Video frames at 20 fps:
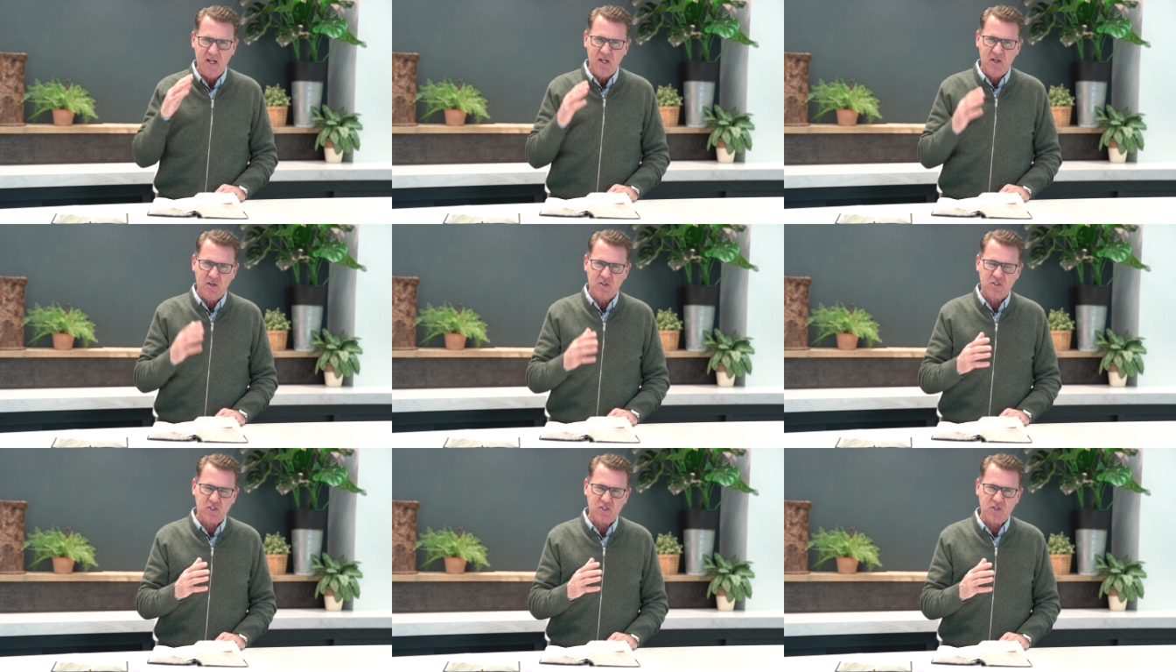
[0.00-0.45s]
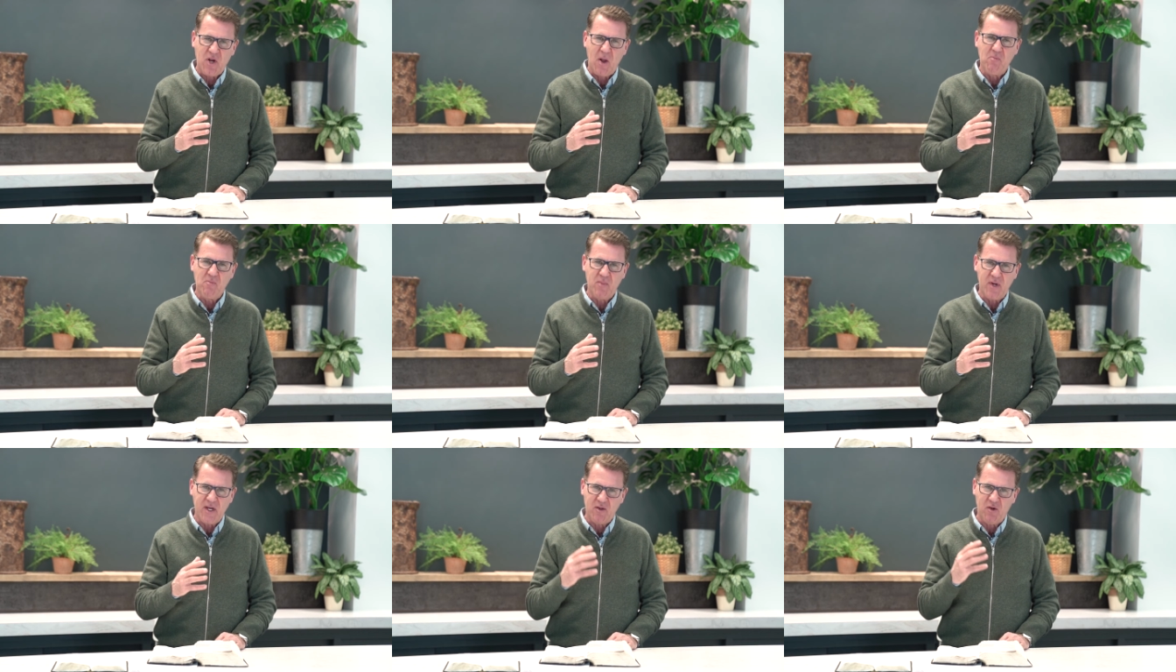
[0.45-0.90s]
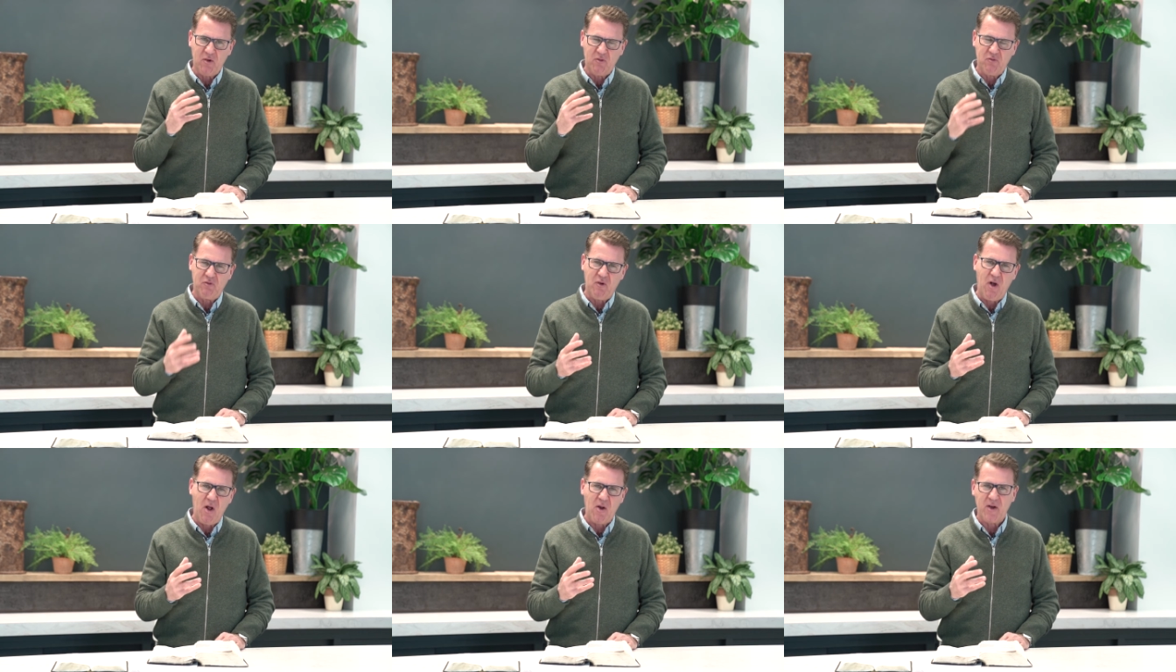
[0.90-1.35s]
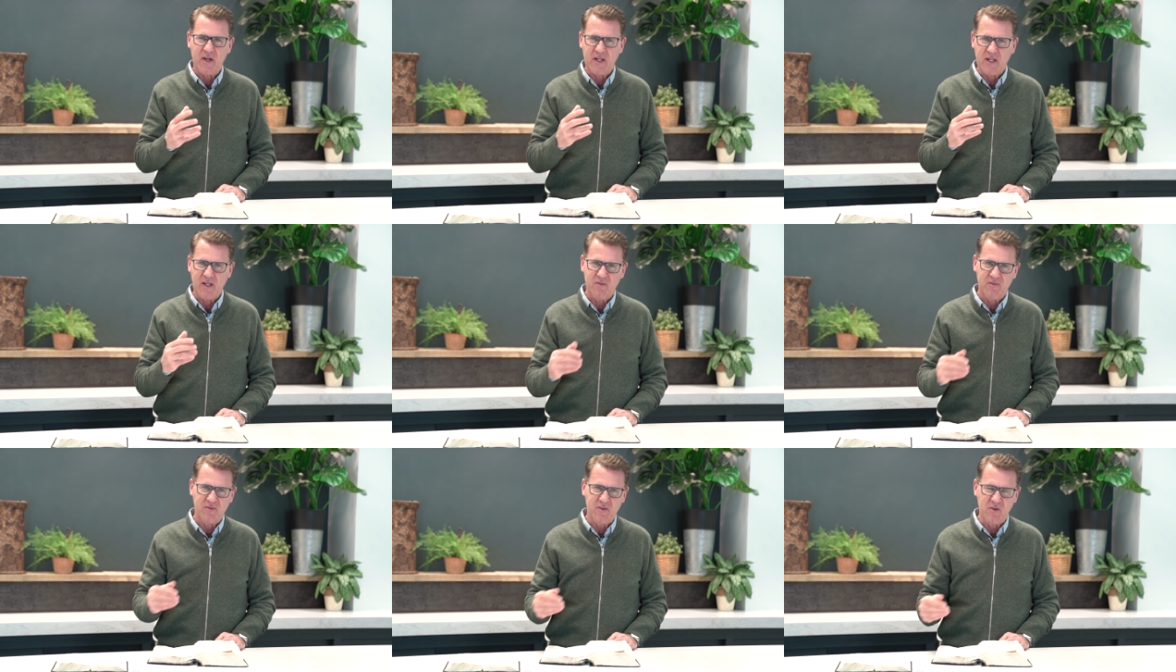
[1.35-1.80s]
stumbling or
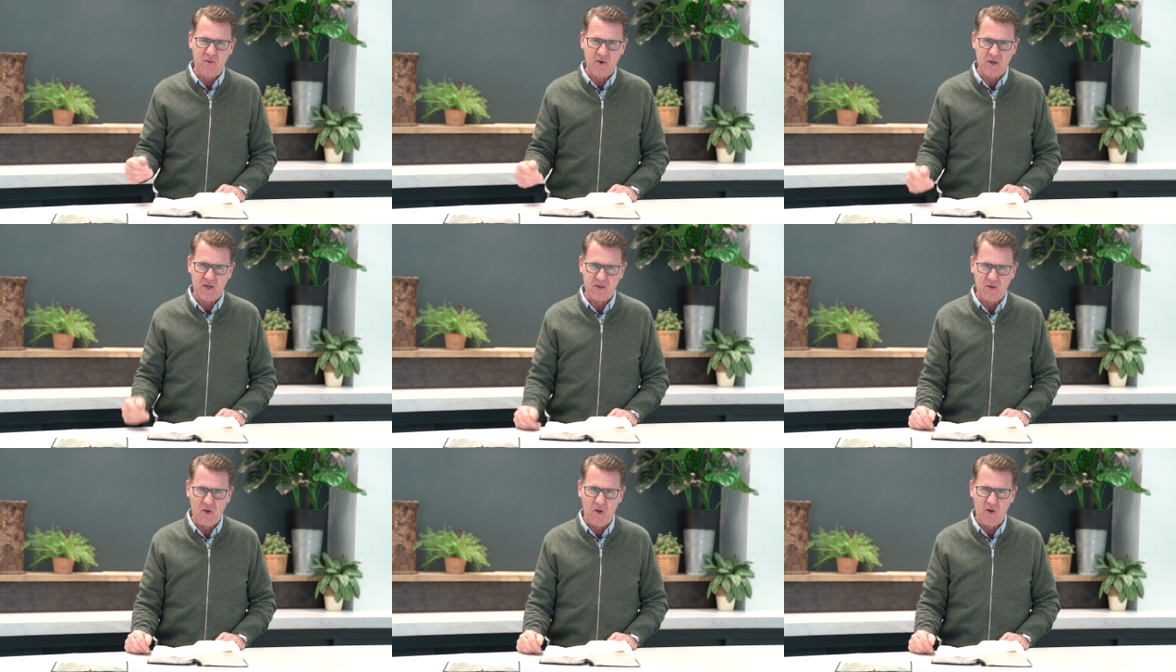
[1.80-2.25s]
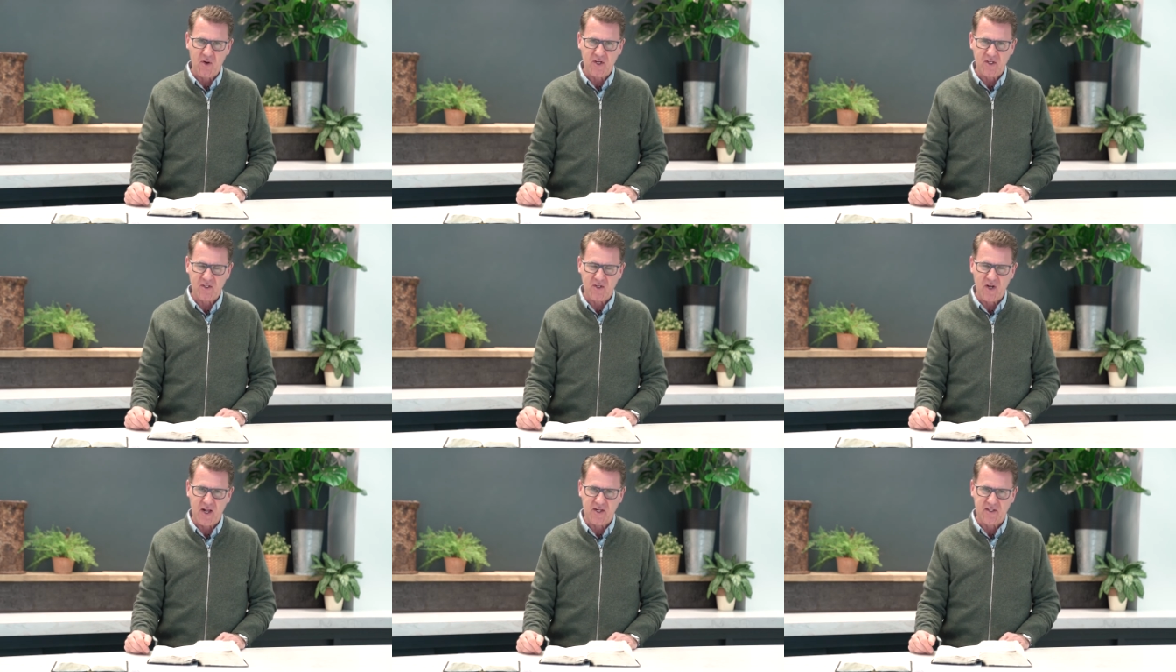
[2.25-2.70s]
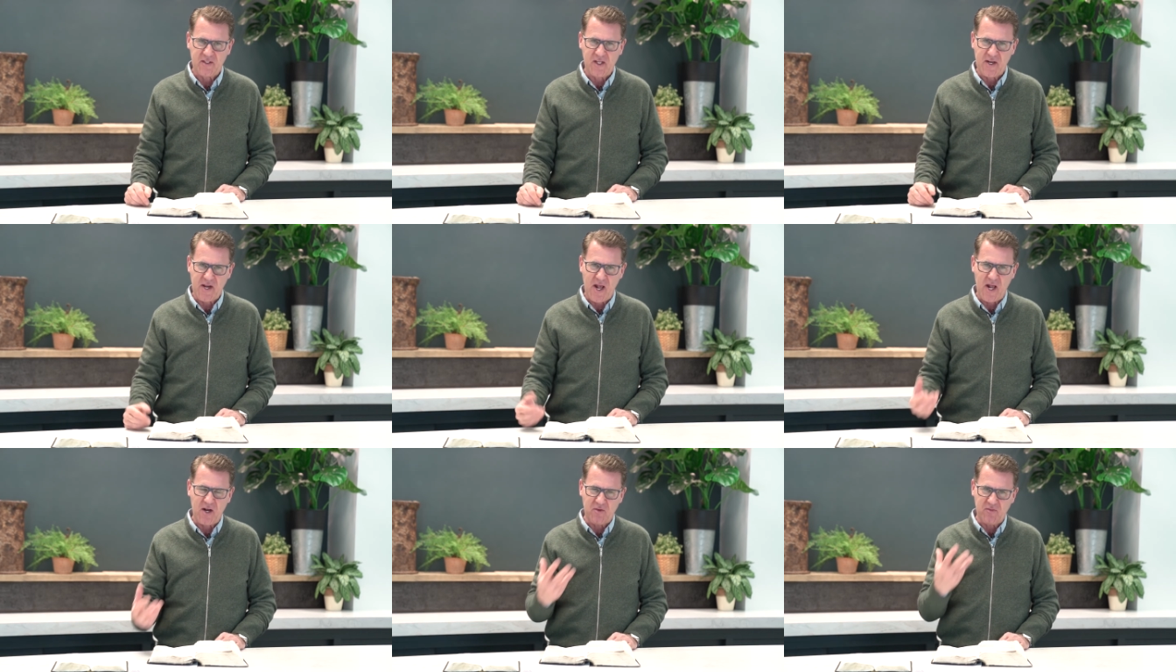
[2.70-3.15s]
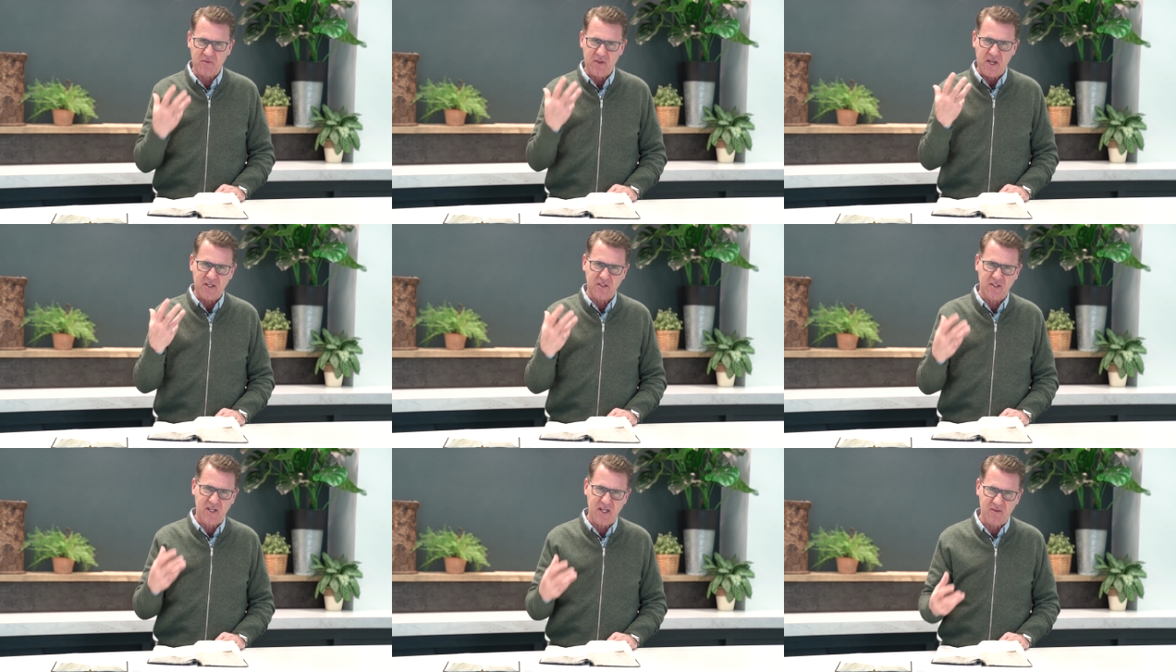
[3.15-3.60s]
falling, if you want to call it like that, out of
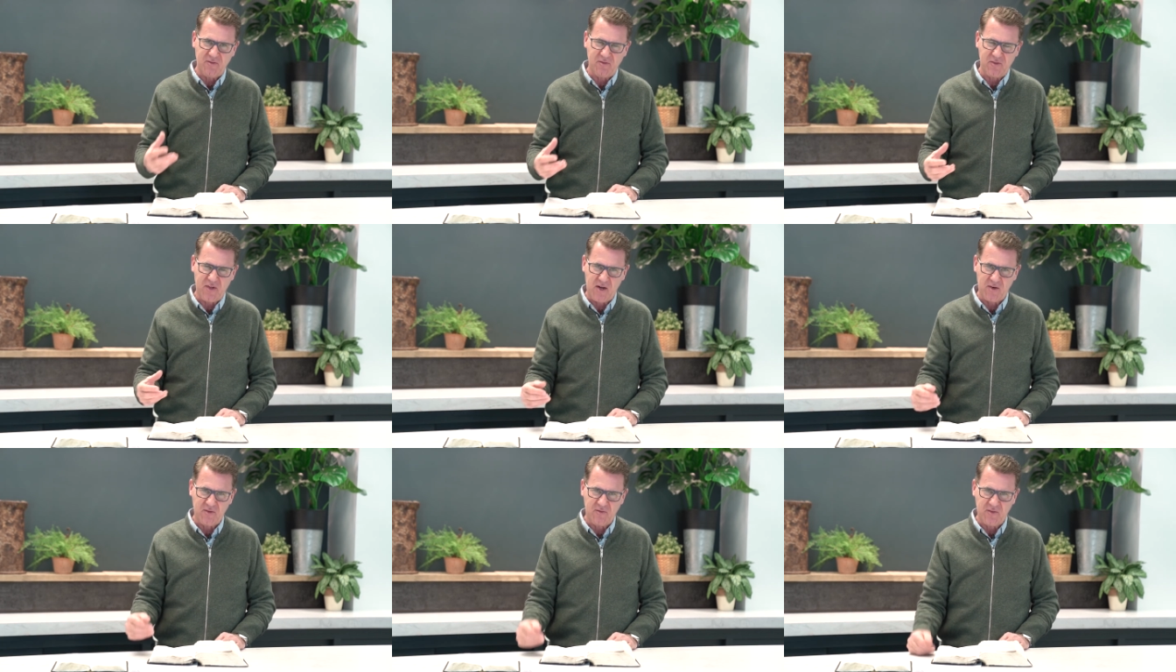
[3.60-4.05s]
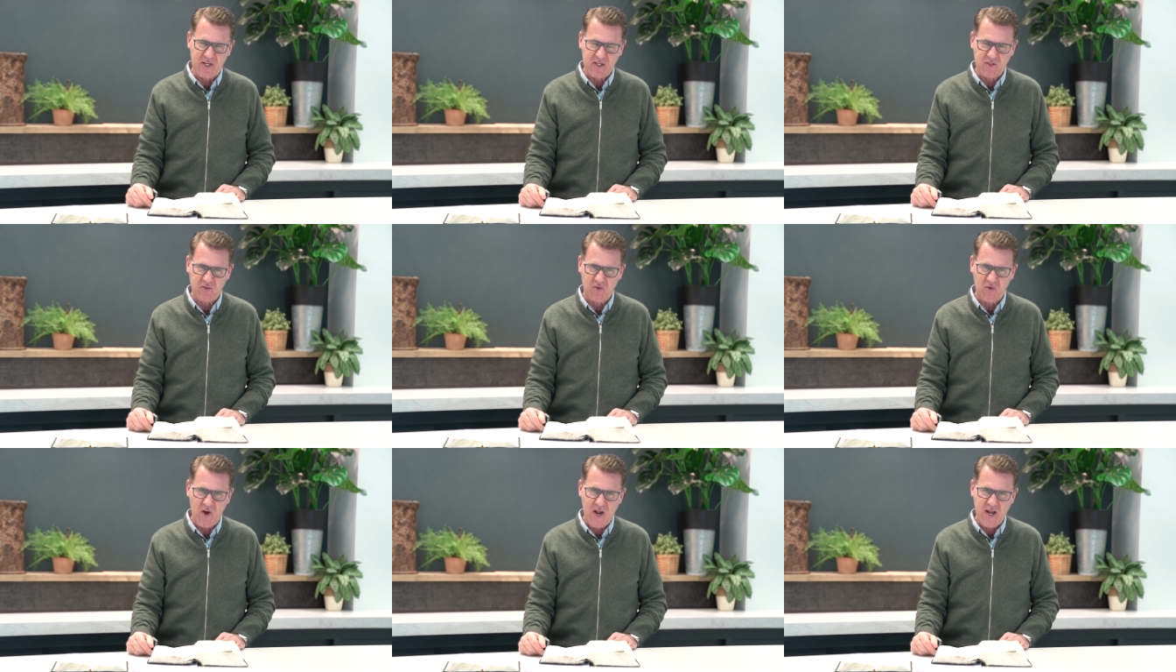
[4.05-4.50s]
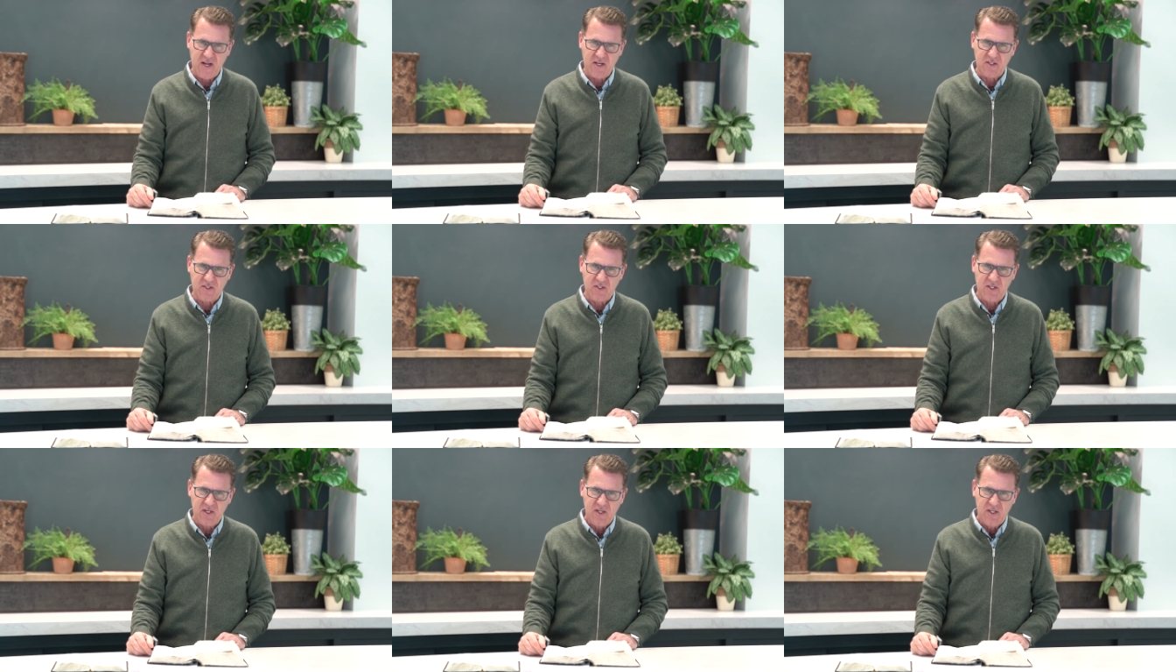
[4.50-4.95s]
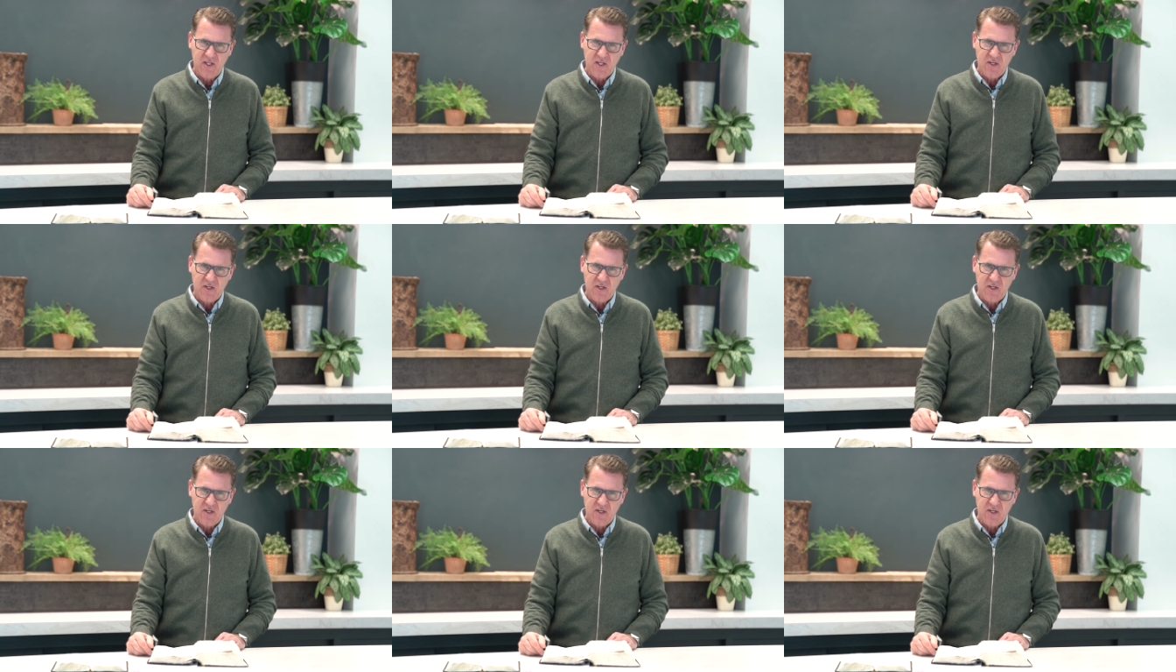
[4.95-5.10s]
that gift, out of that grace,